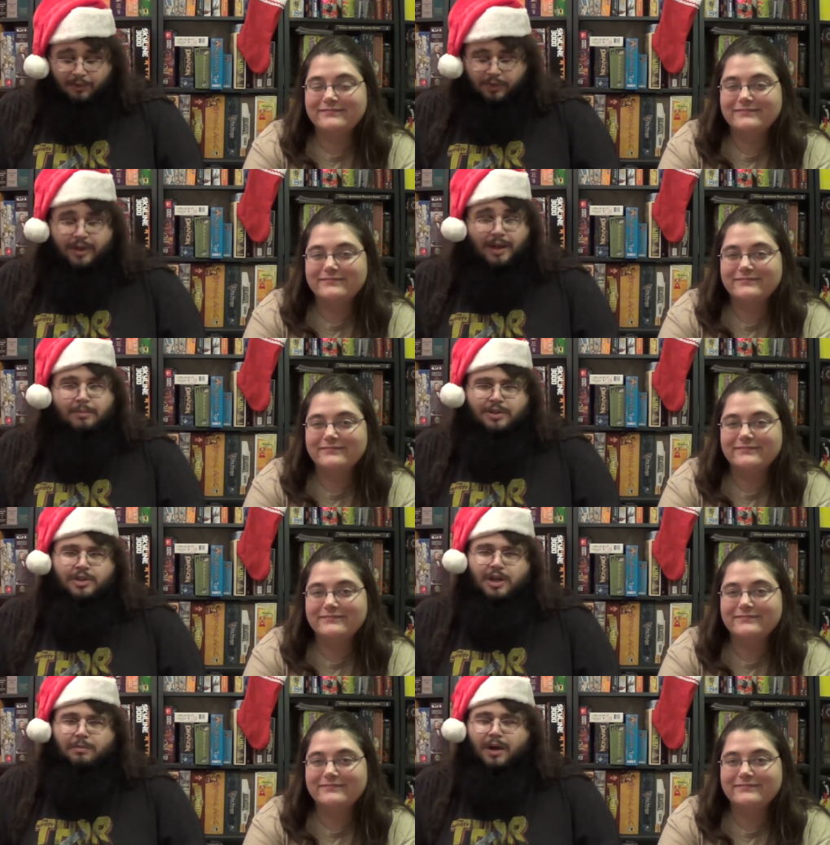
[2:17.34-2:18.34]
Speaker 1: really like Mr.
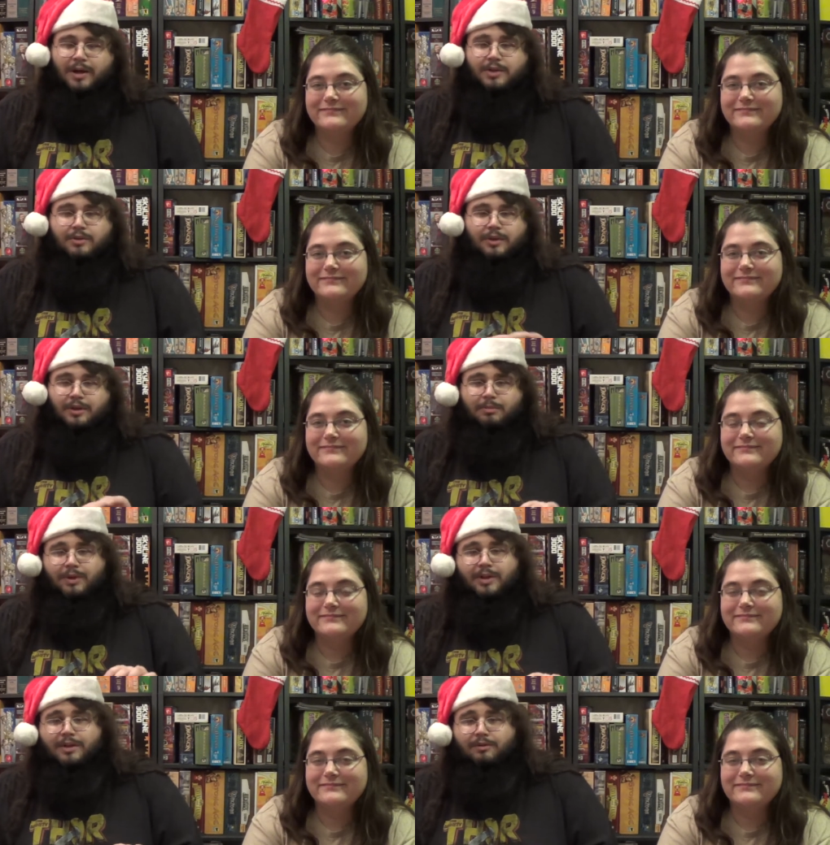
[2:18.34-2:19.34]
Jack Pocket too. They're
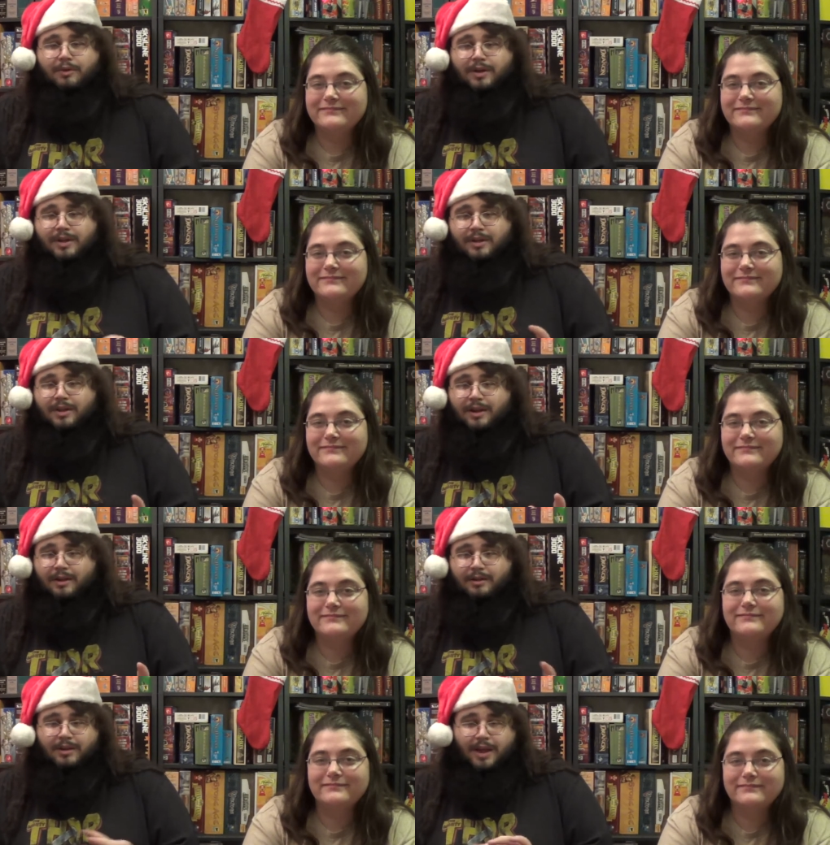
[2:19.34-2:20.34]
completely different in
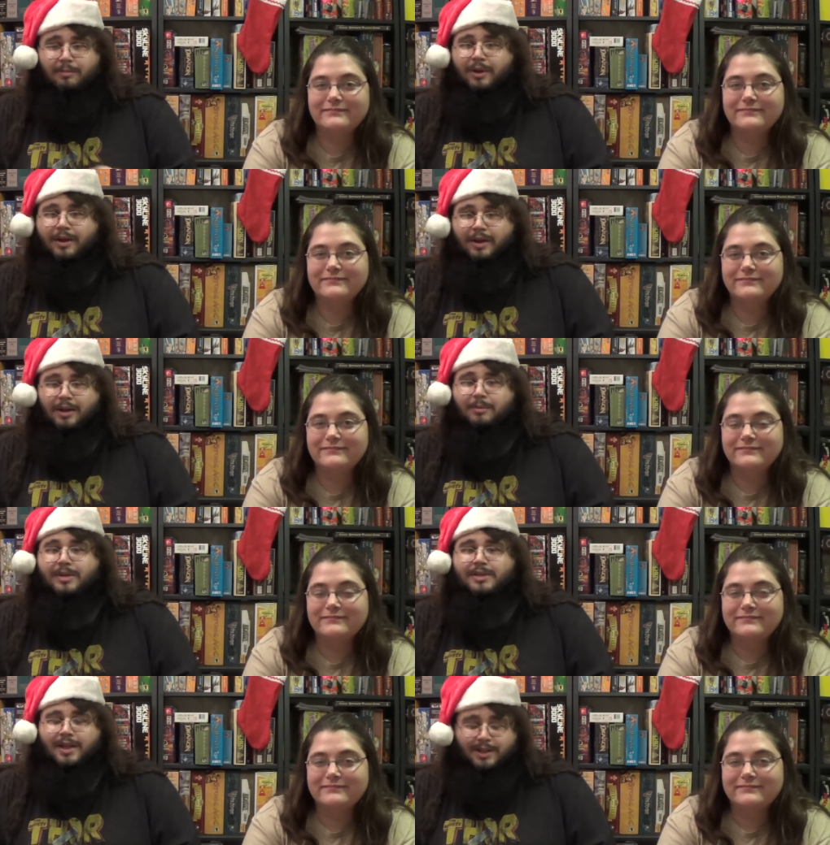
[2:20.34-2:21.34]
the gameplay
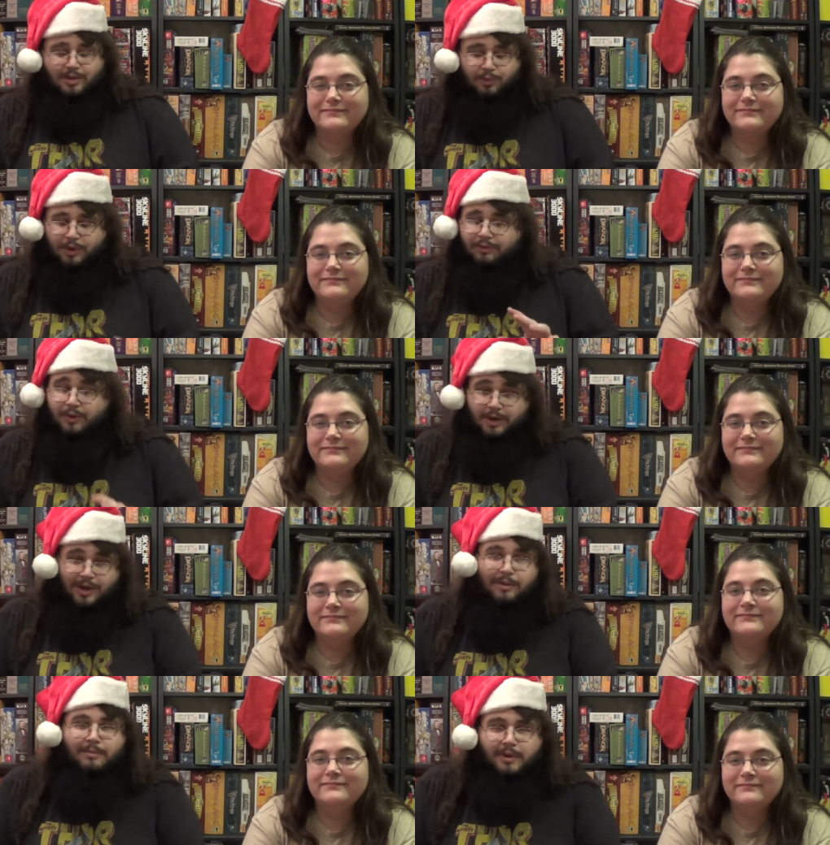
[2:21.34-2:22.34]
elements, and it's a really fun
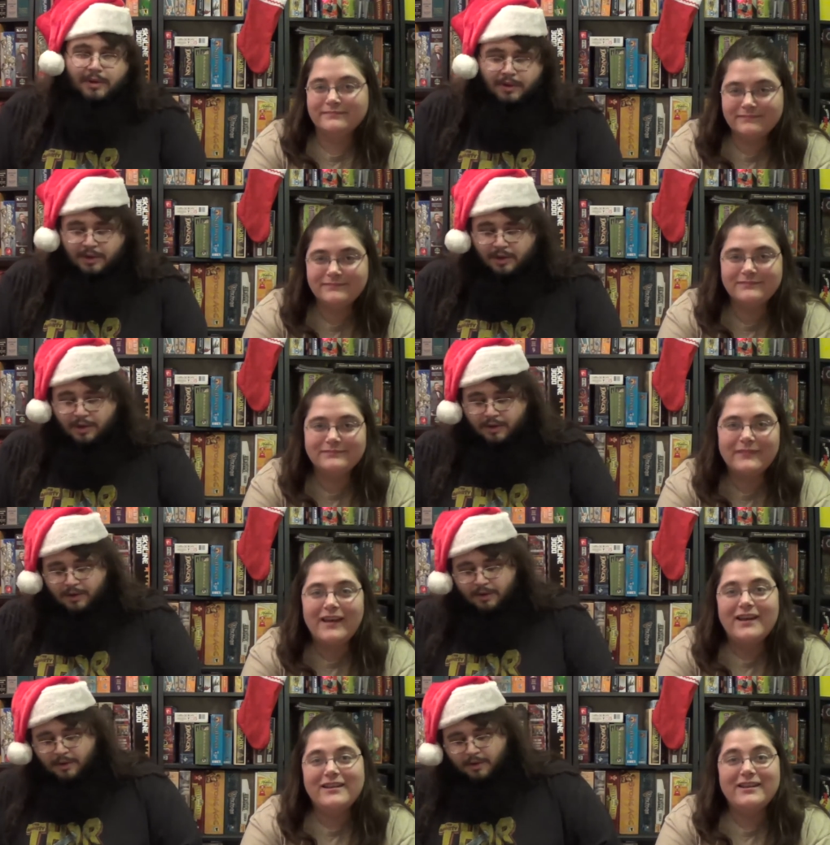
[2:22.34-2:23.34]
game.
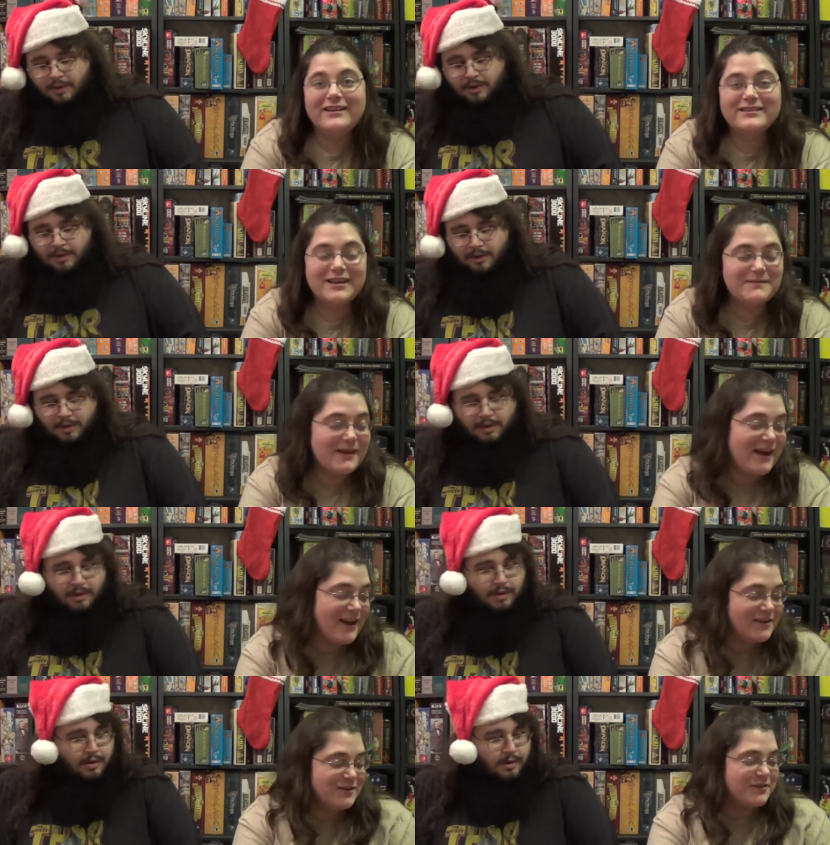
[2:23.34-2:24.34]
Speaker 2: The next game that I
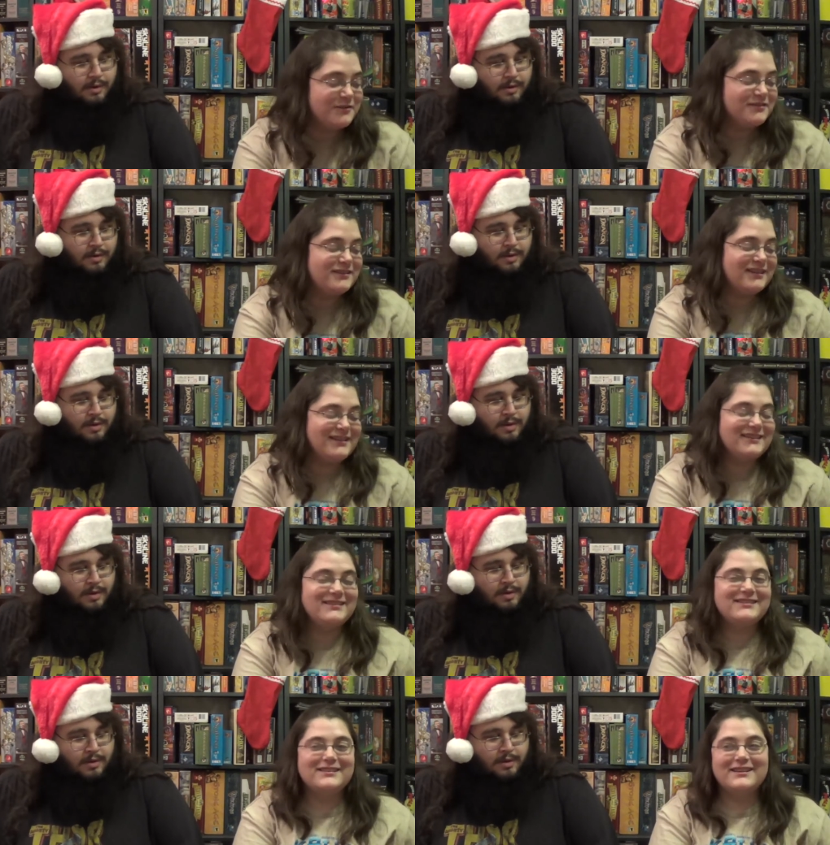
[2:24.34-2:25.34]
chose
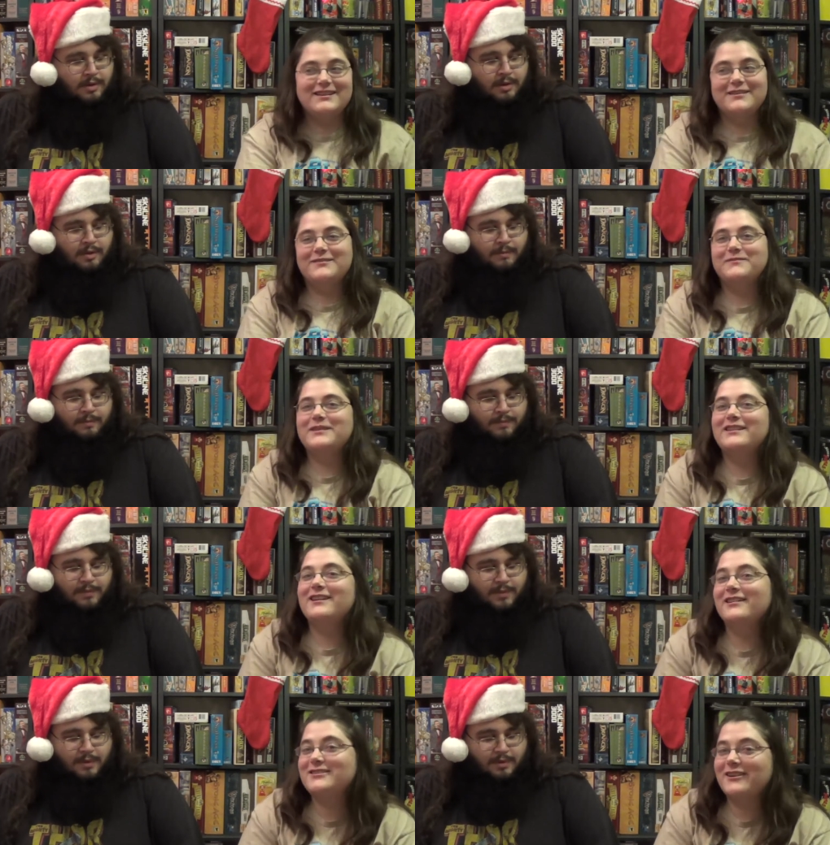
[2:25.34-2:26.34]
is one that
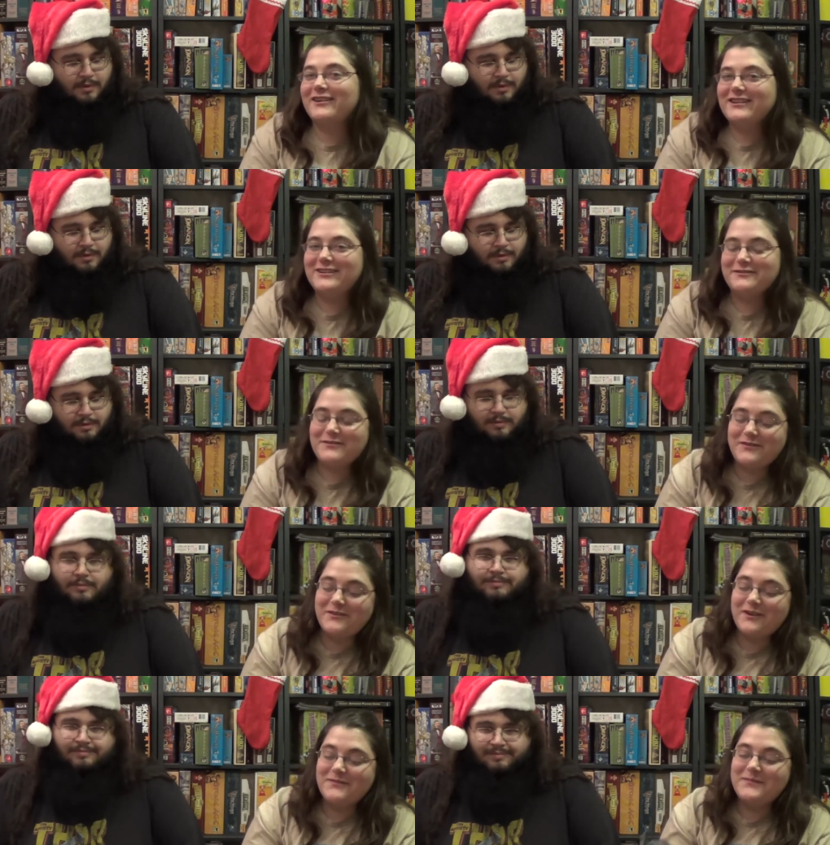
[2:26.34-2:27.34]
Hunter already did a review
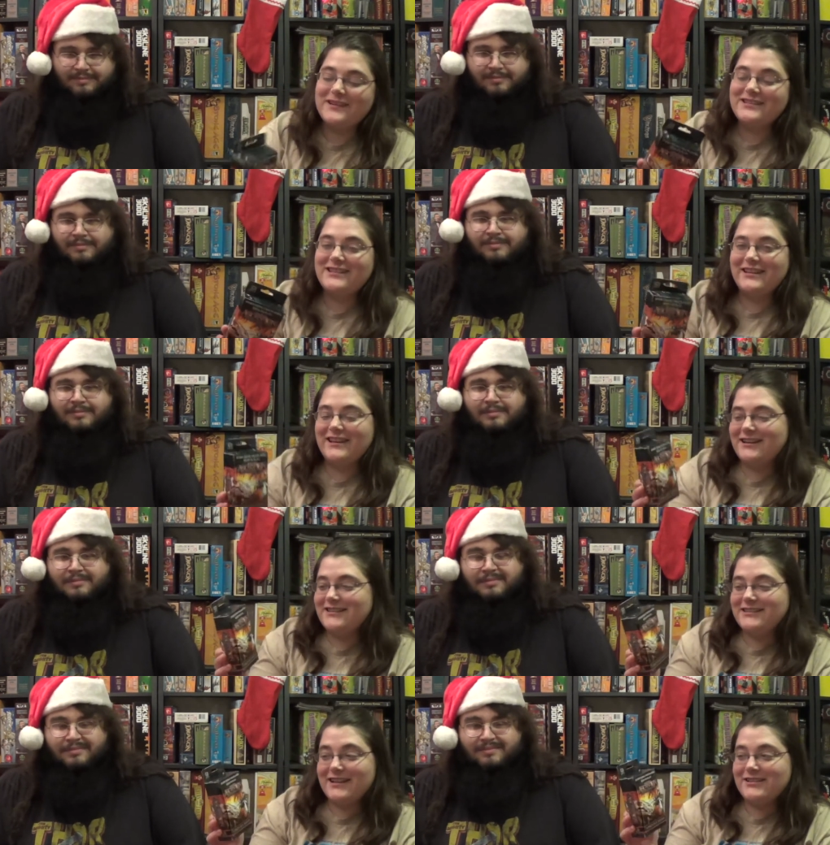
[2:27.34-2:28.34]
on, but it's the
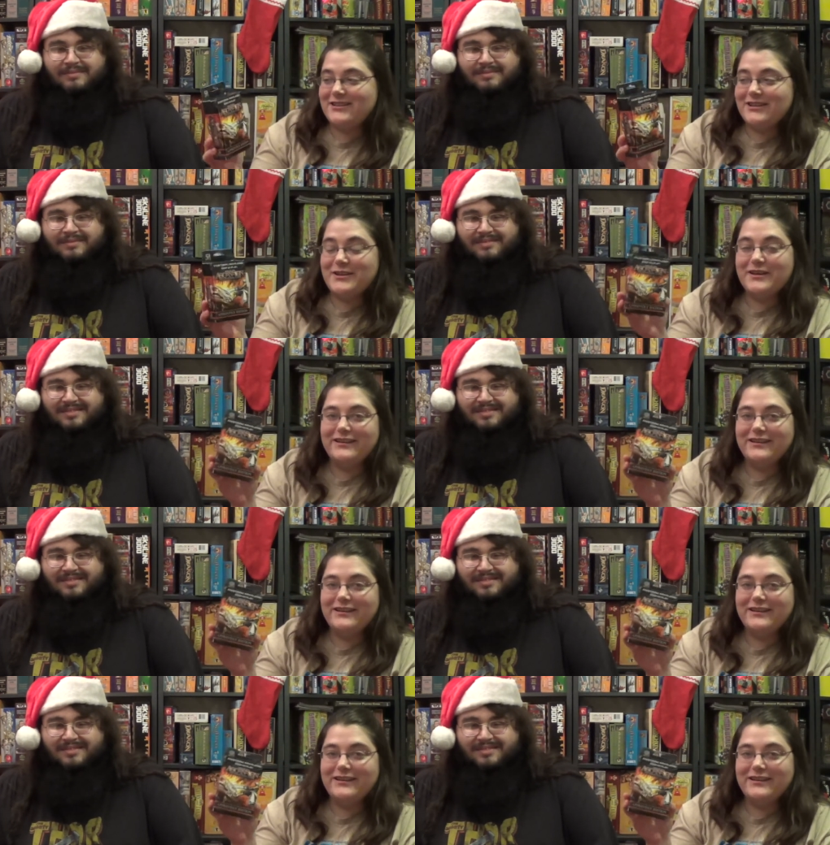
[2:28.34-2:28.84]
Ascension